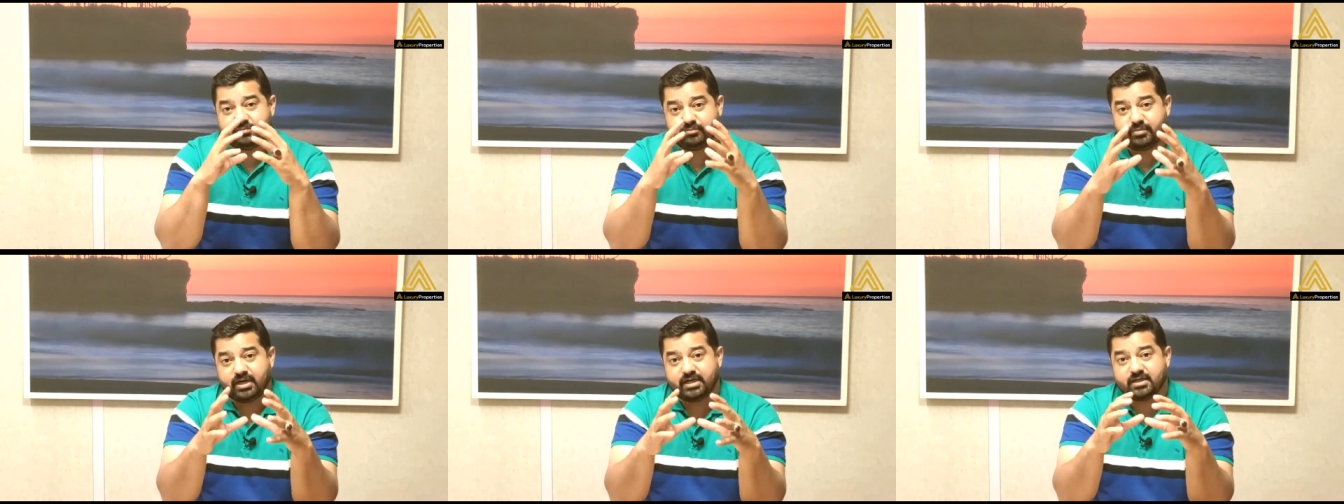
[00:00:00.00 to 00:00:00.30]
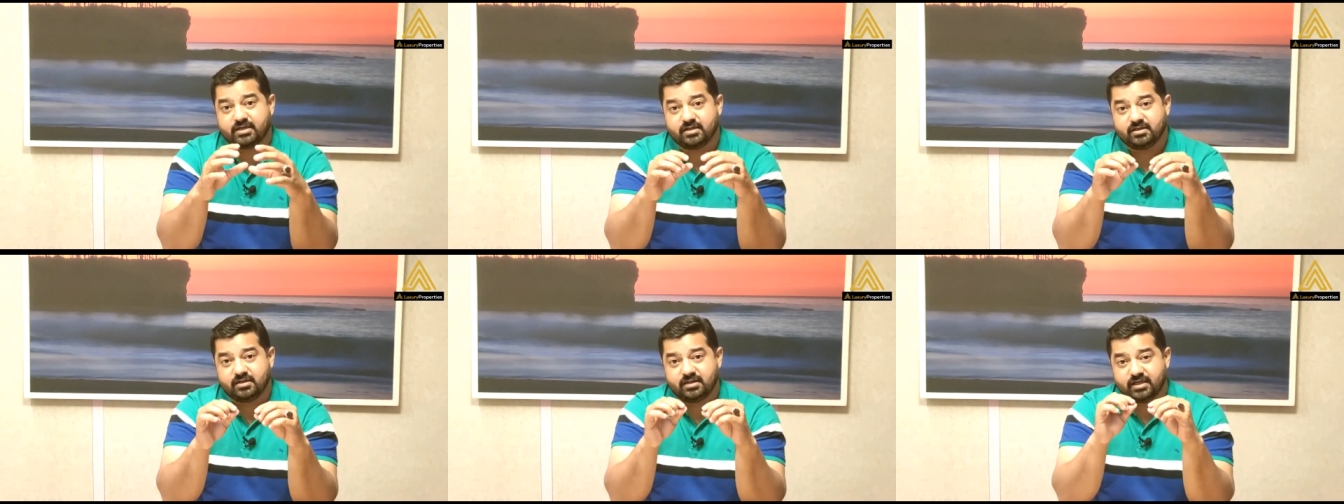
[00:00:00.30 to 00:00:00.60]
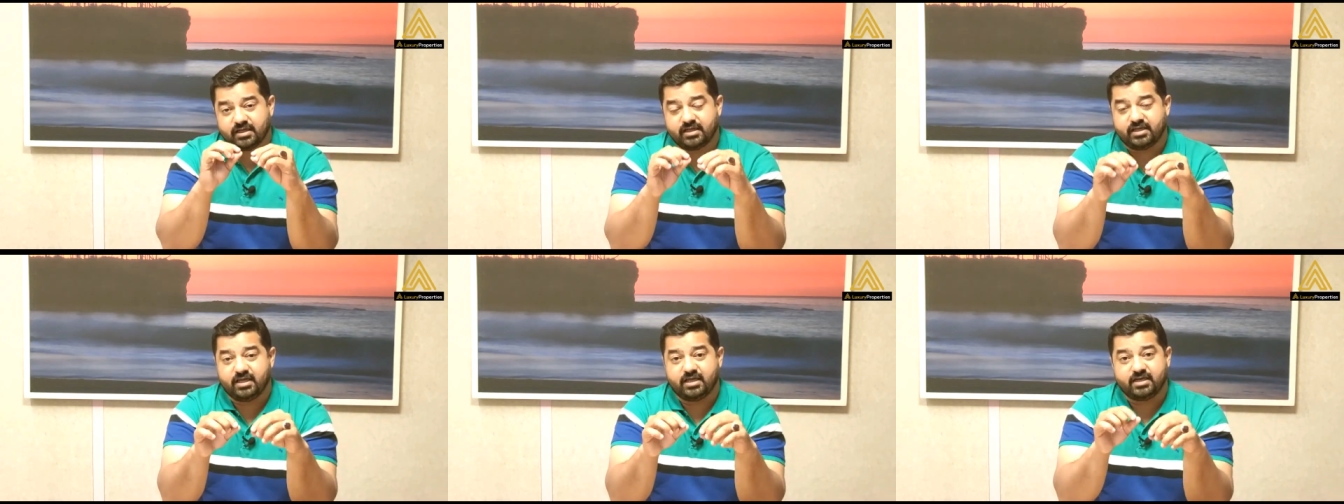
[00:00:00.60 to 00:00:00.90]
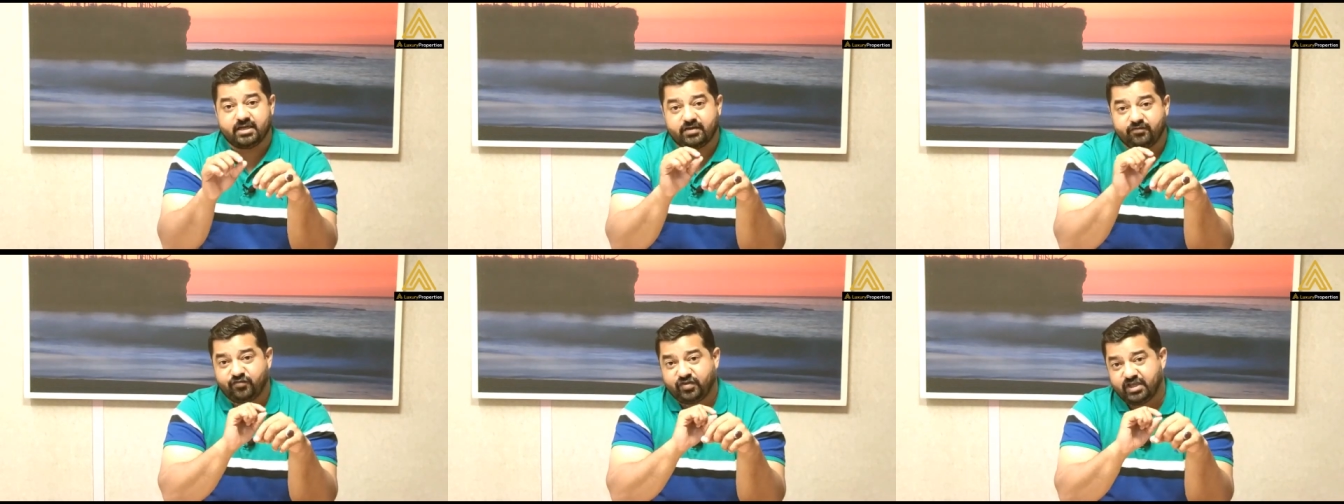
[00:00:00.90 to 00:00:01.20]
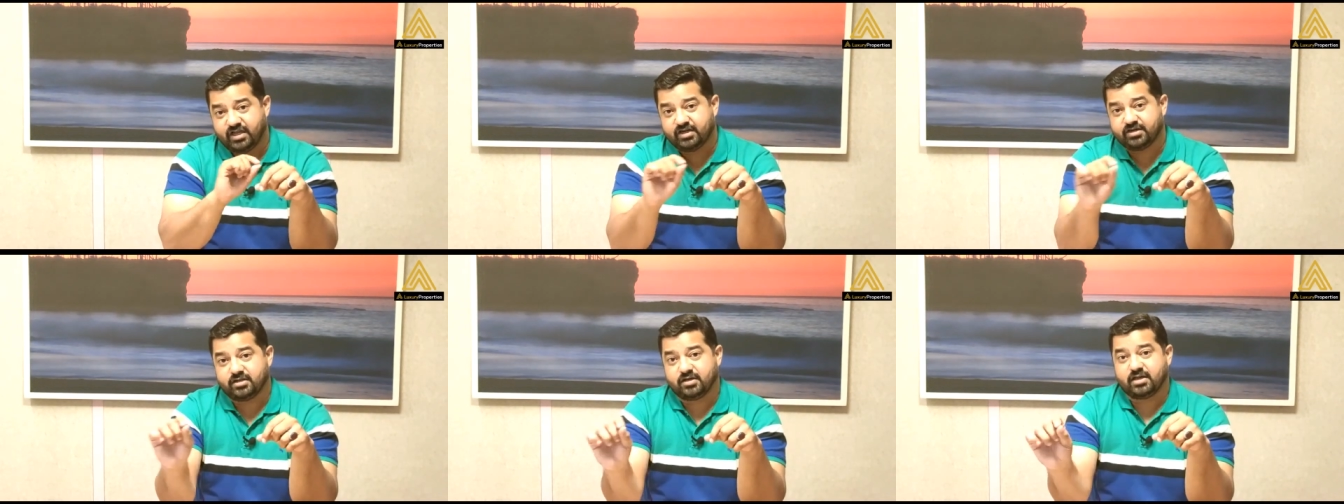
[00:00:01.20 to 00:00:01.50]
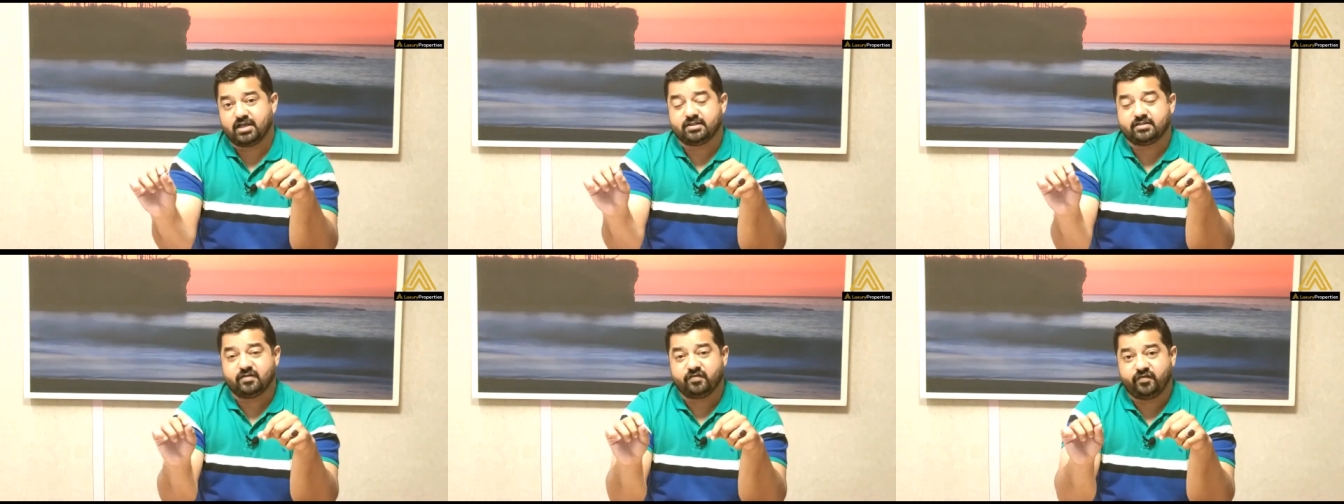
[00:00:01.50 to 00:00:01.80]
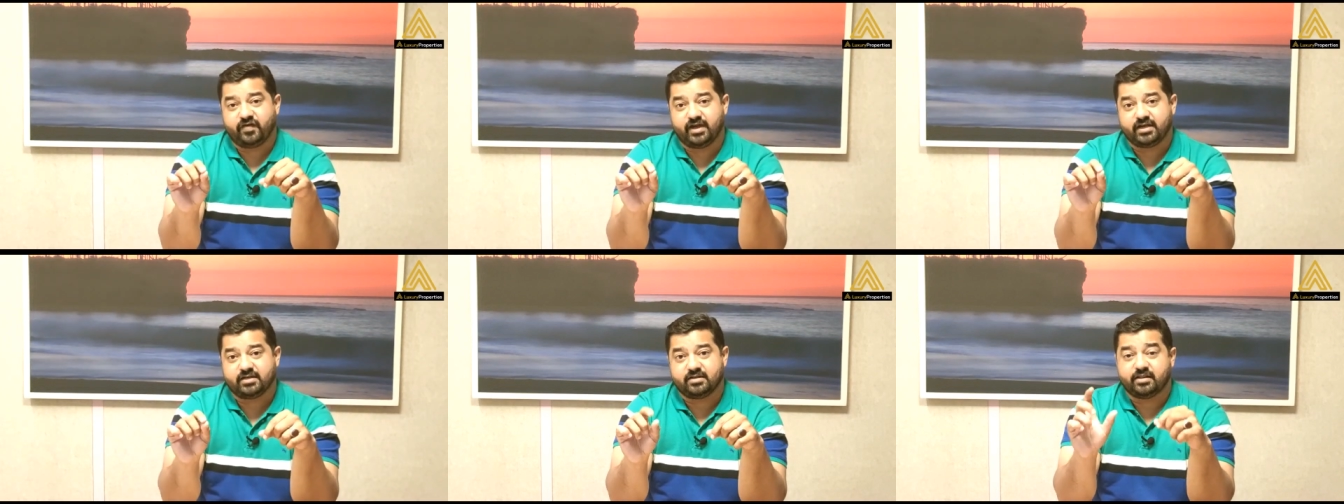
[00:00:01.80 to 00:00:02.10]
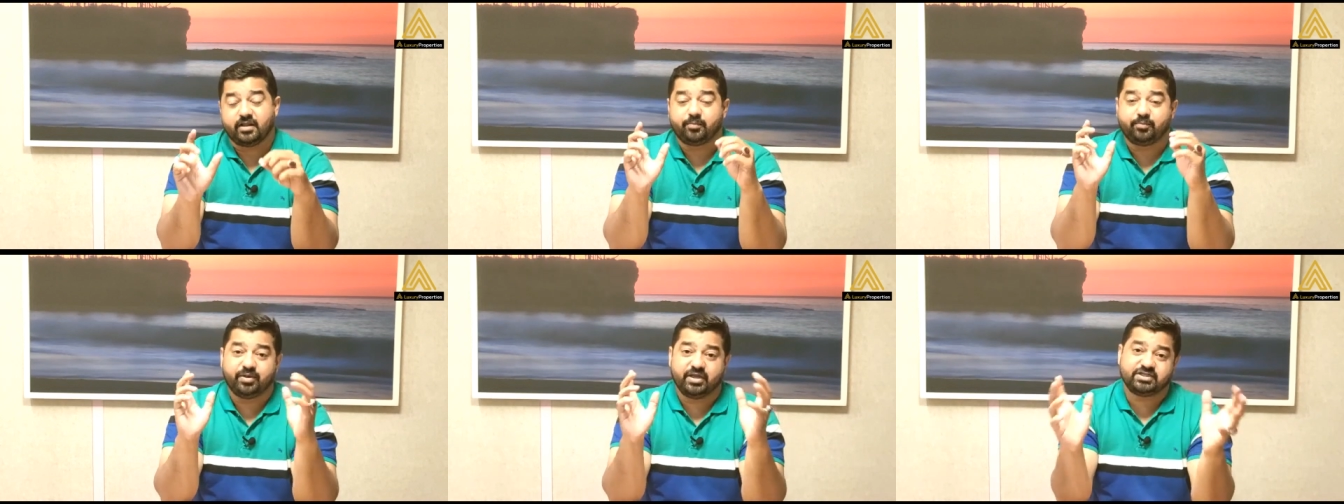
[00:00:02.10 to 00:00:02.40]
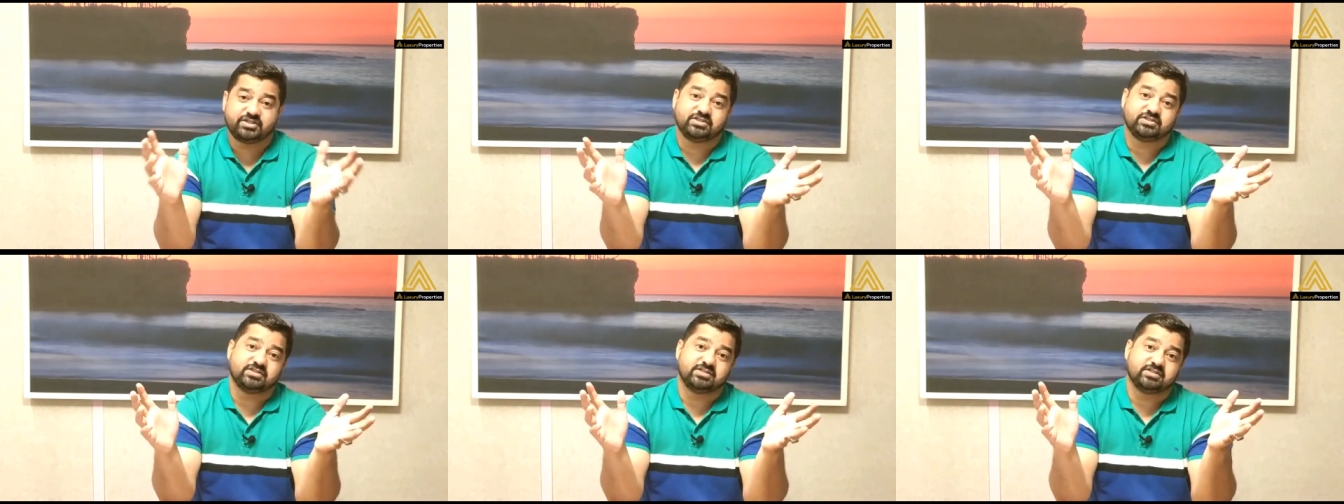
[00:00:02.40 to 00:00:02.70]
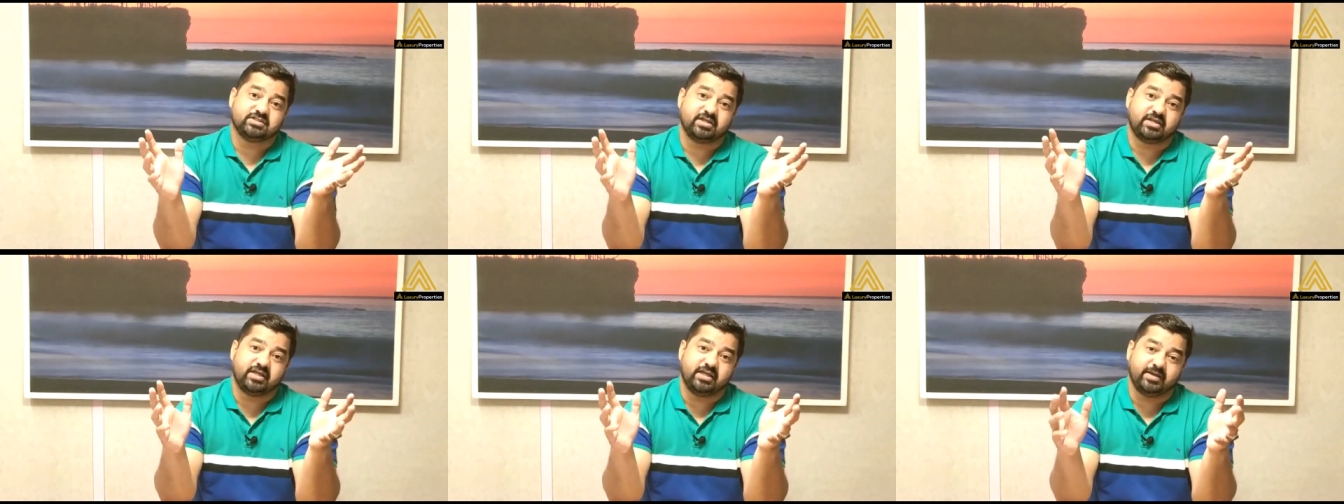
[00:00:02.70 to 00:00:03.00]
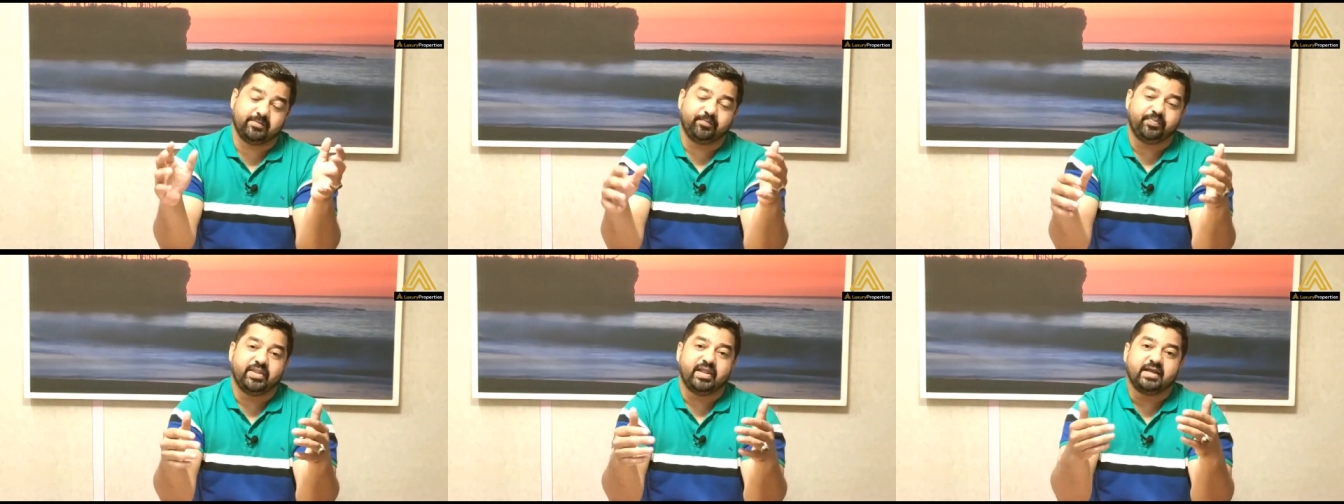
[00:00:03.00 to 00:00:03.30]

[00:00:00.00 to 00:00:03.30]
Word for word: But again, we underline the fact that patience is the key.